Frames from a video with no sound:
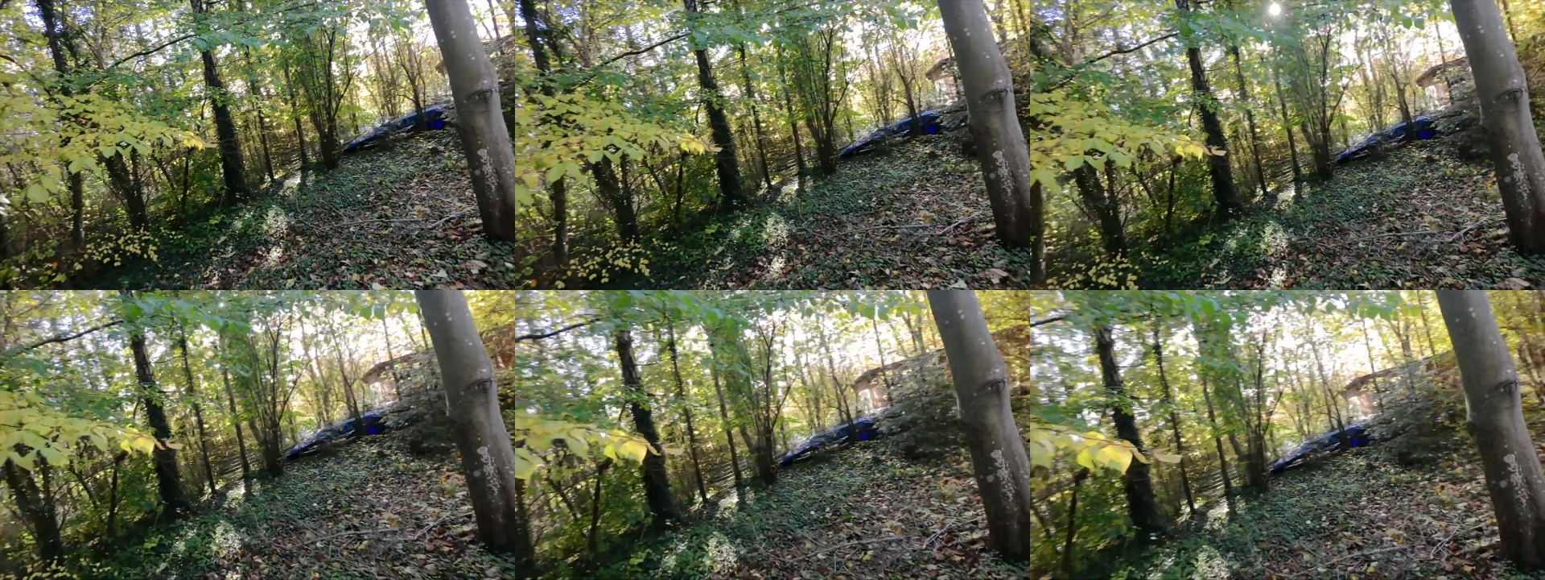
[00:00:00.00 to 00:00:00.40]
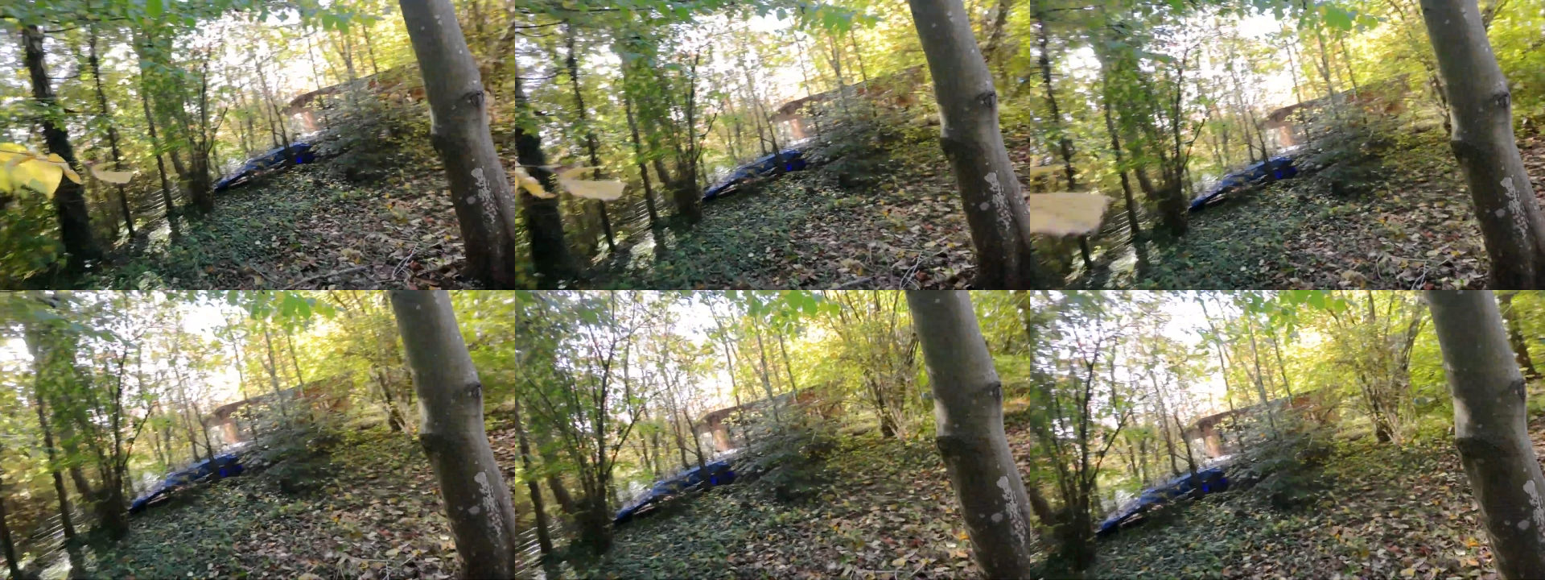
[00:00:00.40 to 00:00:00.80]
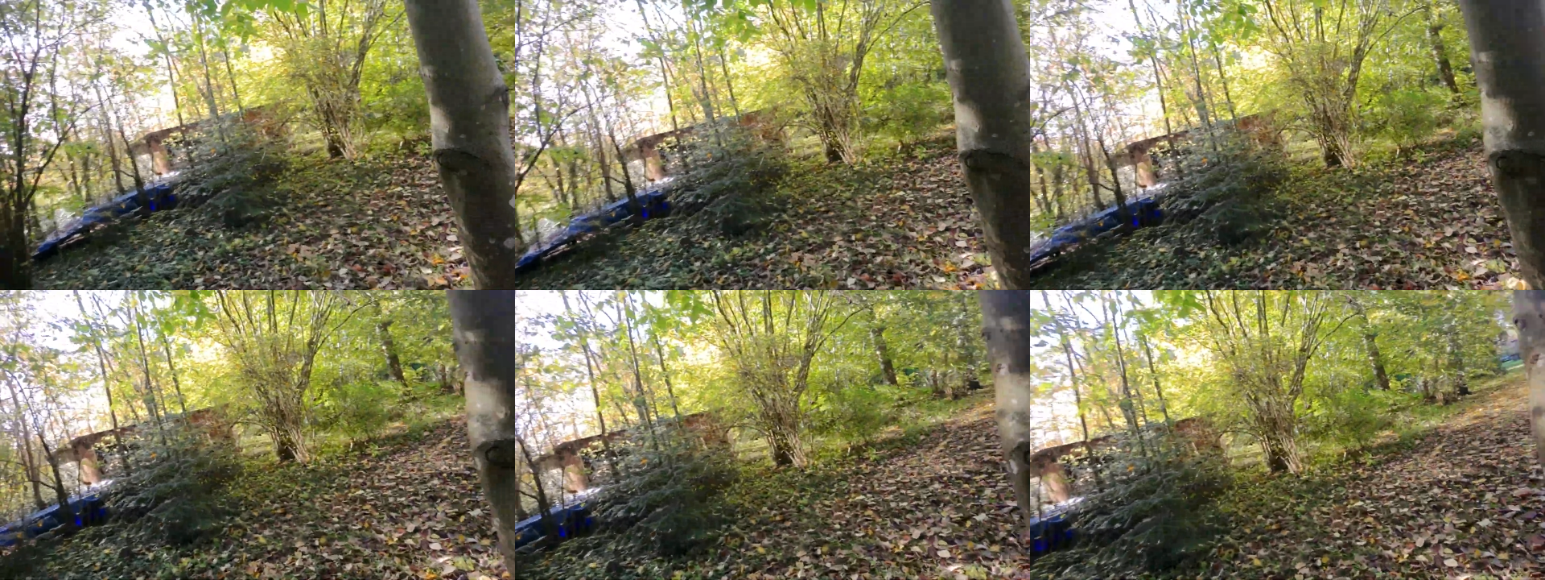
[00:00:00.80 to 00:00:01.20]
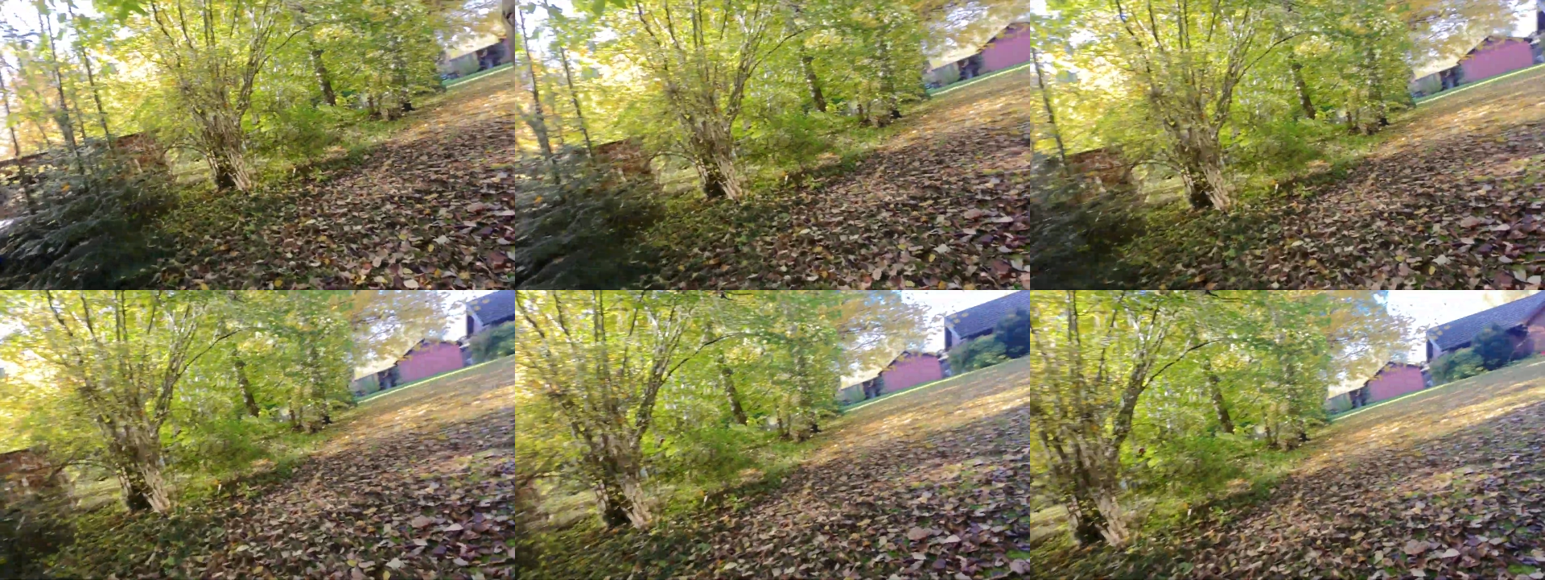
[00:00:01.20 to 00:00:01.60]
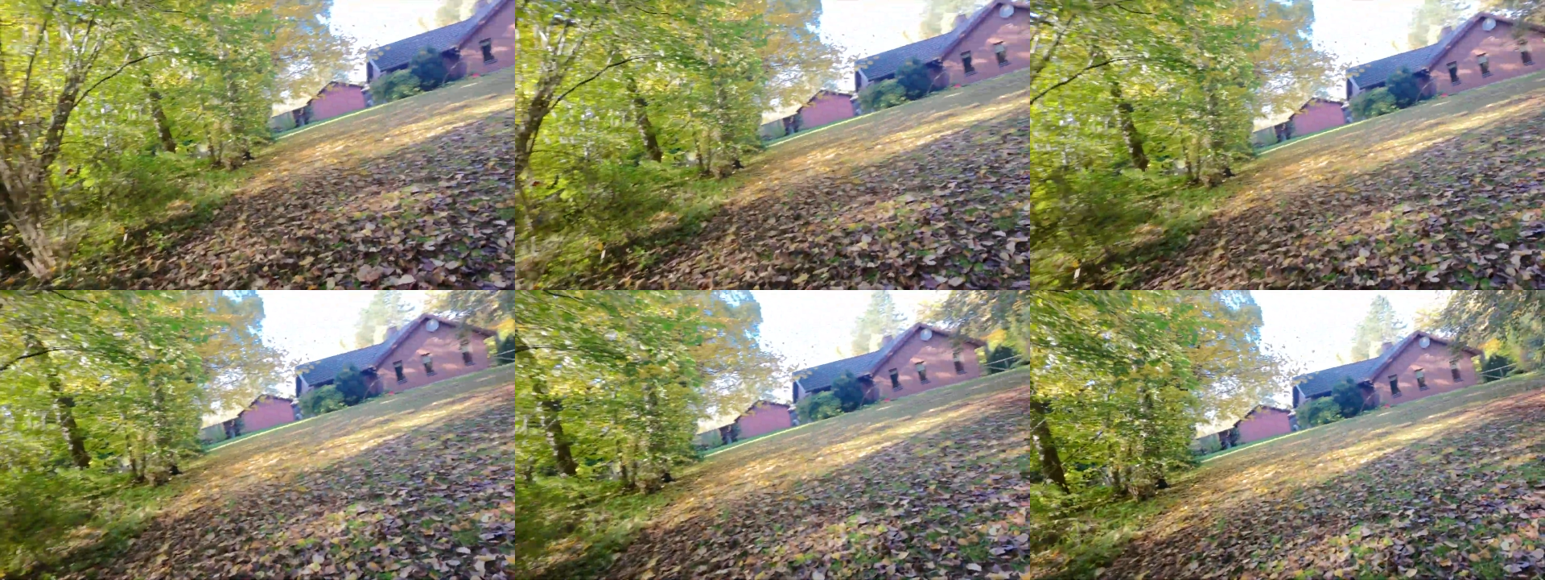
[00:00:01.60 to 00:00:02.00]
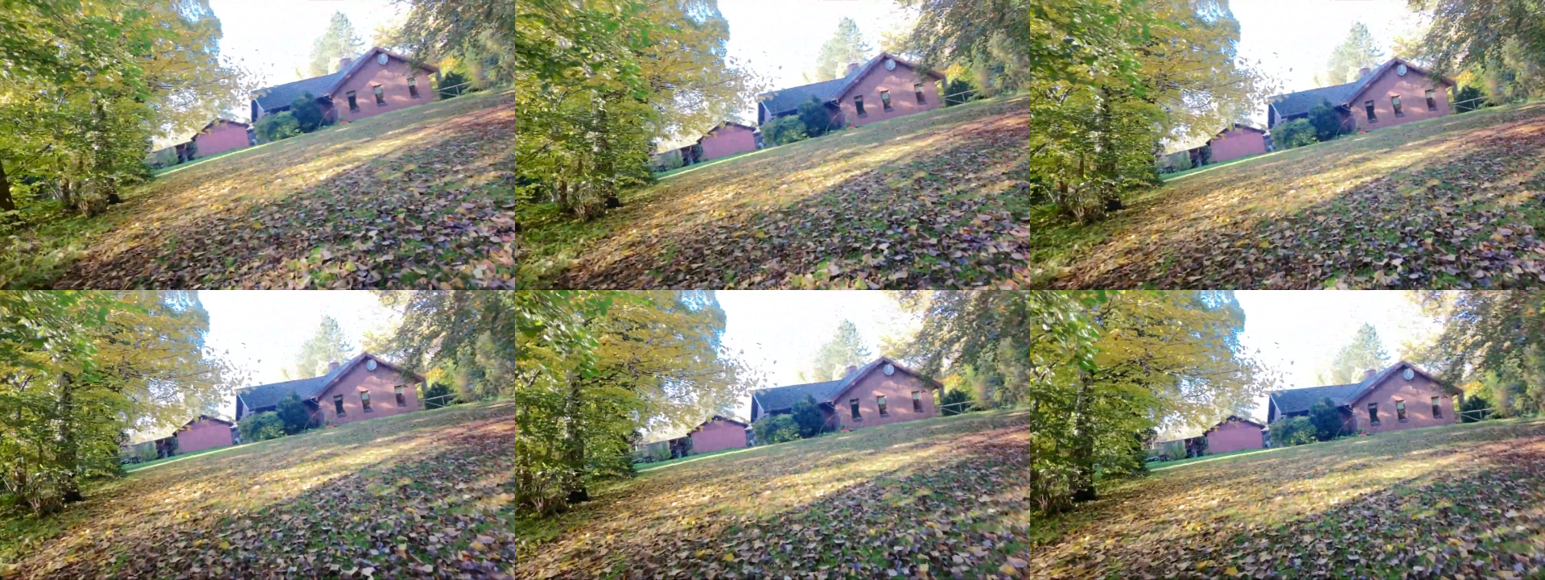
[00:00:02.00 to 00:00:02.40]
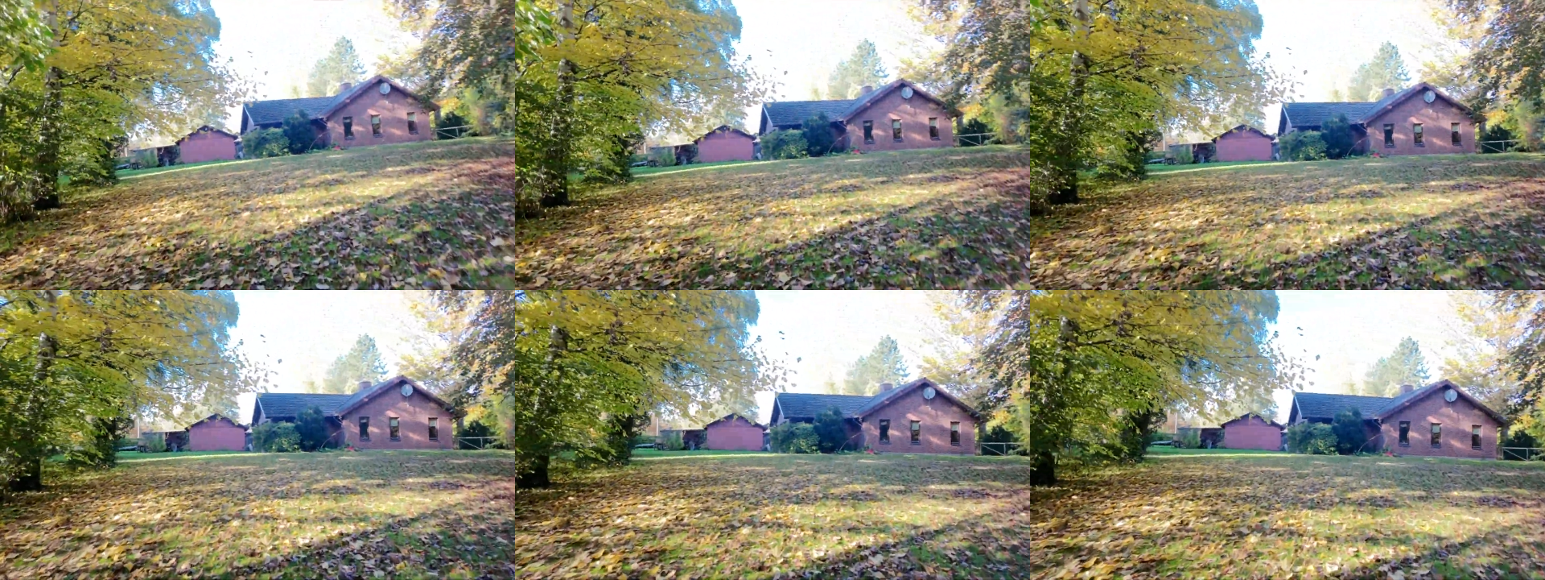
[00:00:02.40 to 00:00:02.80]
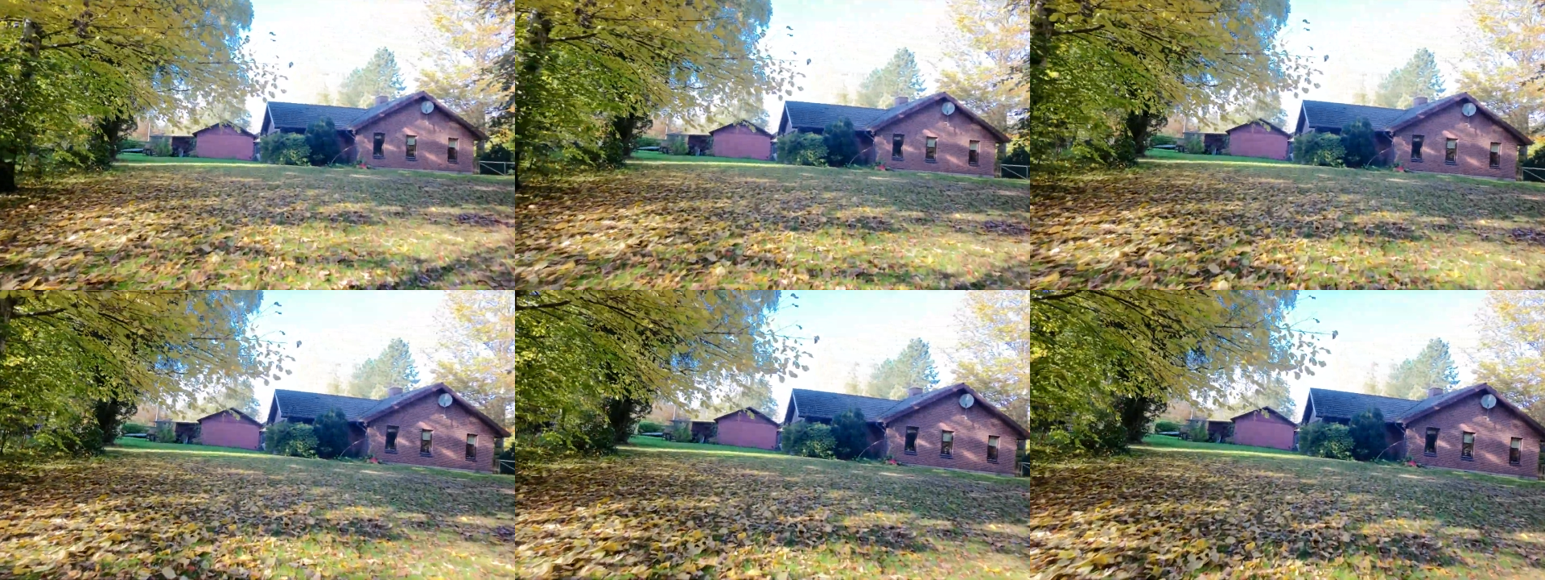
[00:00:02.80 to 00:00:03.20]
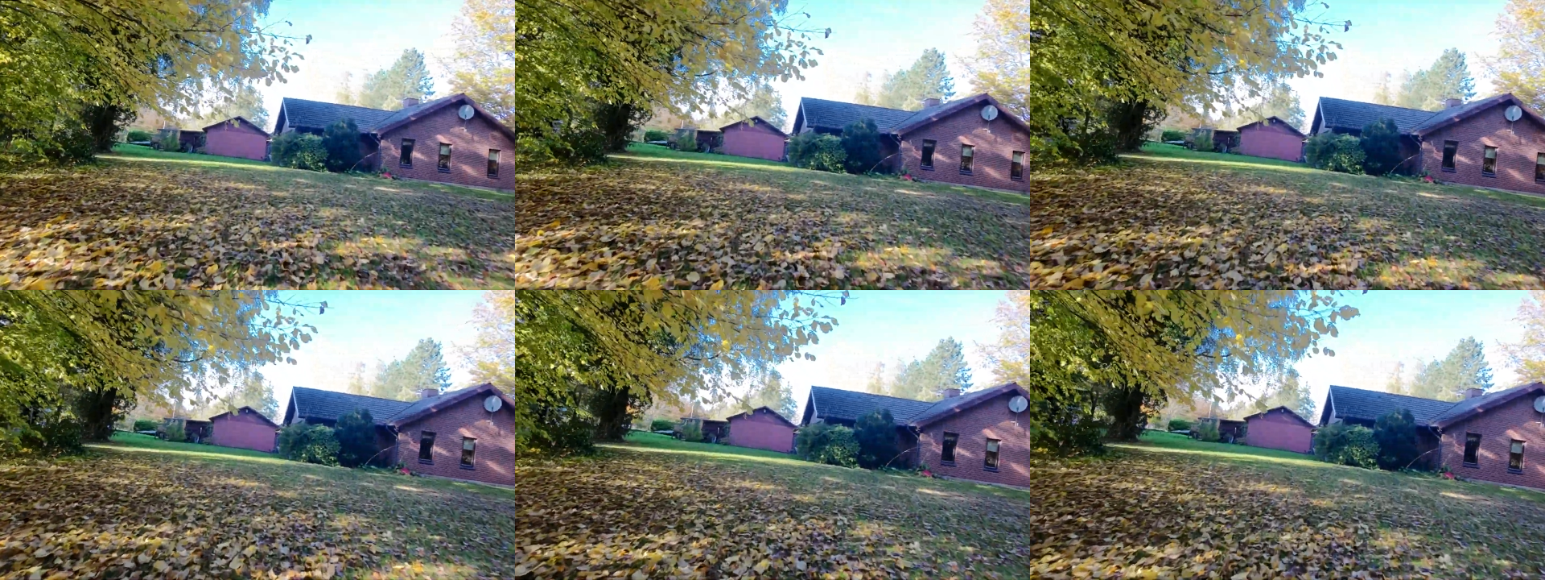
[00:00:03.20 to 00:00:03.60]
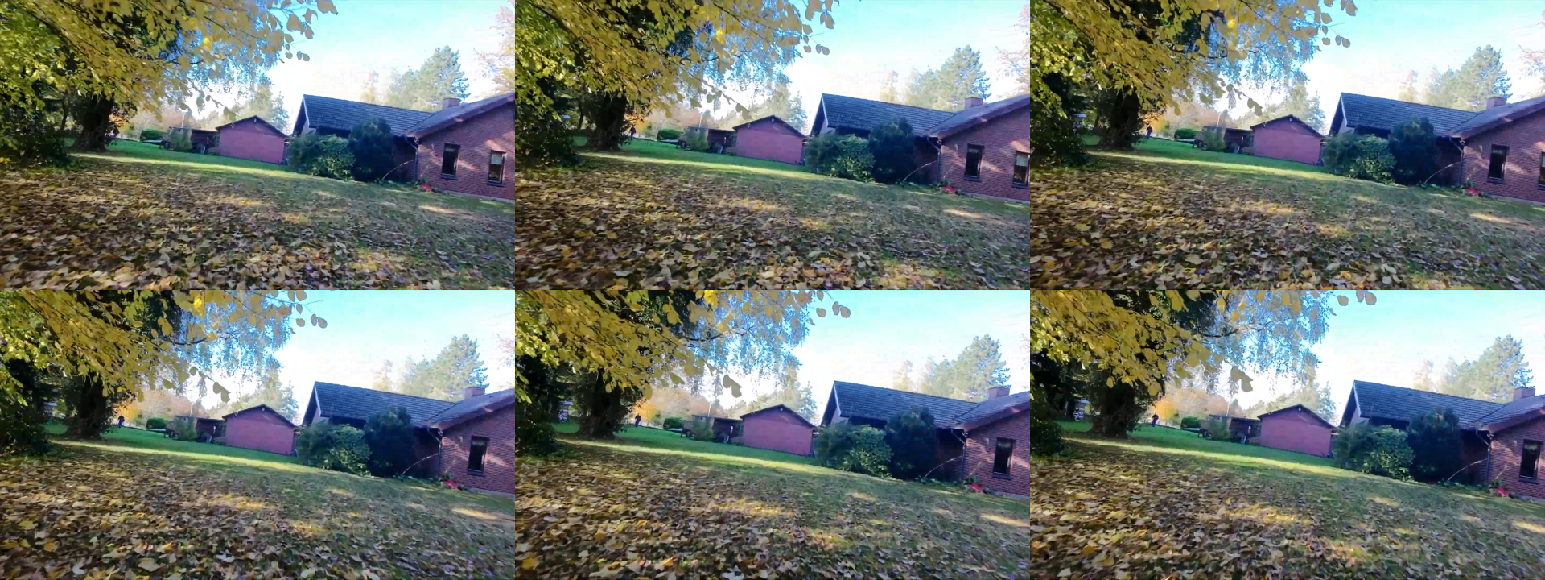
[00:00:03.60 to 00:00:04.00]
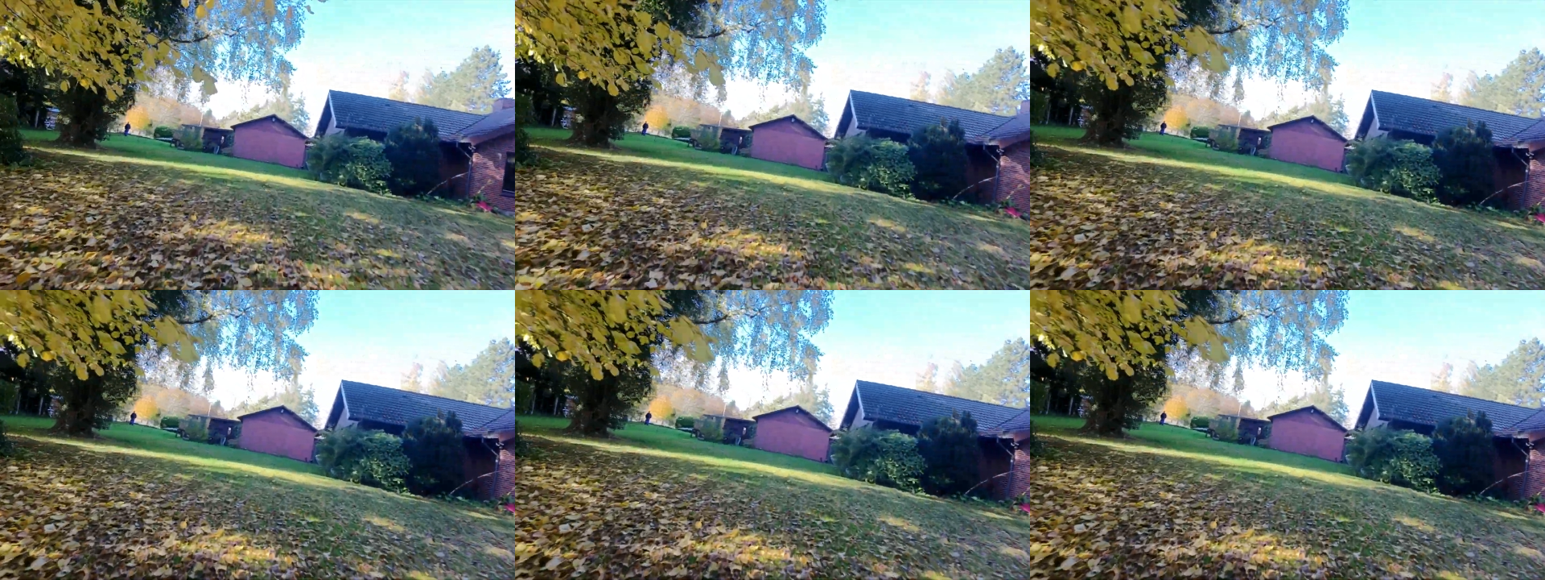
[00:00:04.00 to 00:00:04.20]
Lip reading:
(no speaker visible)